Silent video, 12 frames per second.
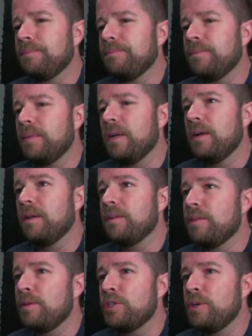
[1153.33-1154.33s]
I don't know, the
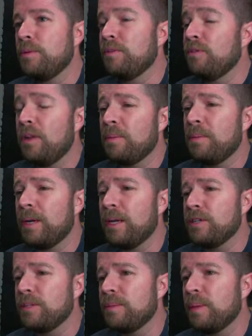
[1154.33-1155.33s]
Shepherd of the Flock might
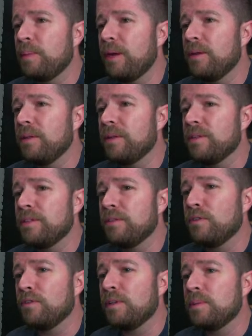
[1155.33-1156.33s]
actually be better than the
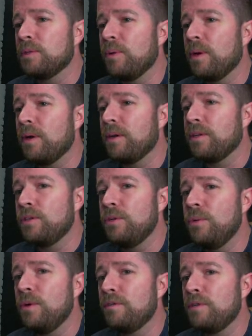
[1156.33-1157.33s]
Silverflame Squire.
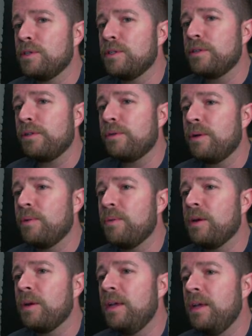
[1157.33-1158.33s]
2-1 versus a 3-1.
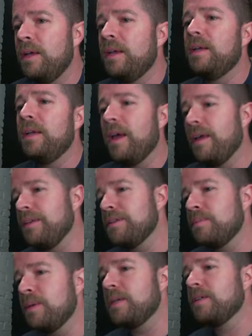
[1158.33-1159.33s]
Yeah, this
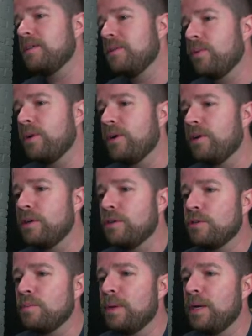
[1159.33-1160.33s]
makes one of your creatures
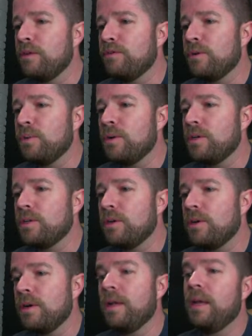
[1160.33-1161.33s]
bigger for 1 turn
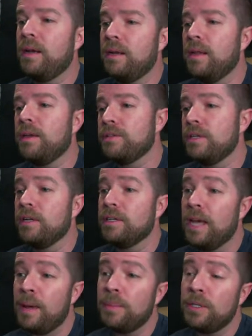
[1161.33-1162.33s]
and allows you to
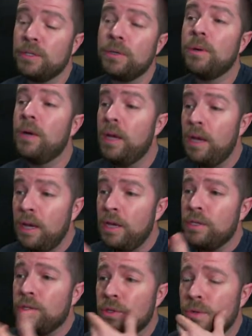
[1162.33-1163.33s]
untap it. So,
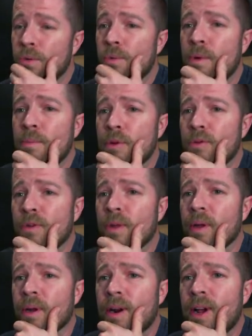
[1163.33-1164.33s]
pseudo removal
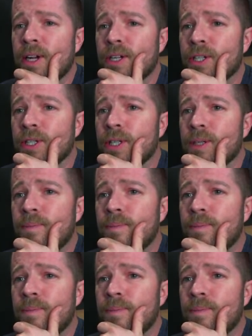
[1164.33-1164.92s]
there, actually.